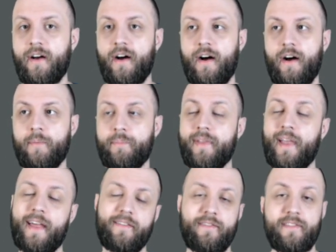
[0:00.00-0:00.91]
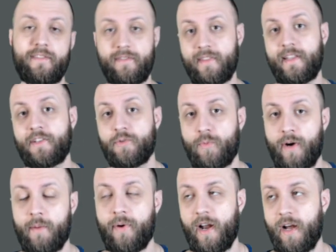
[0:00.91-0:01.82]
and that's
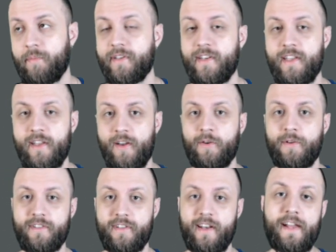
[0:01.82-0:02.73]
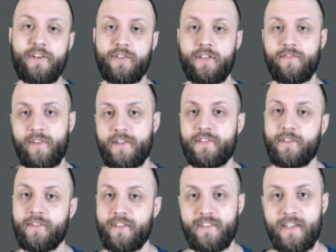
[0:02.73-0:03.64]
why probably Neo is an angel
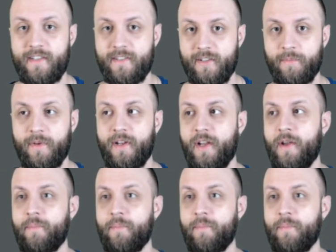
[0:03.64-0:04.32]
investor in the system,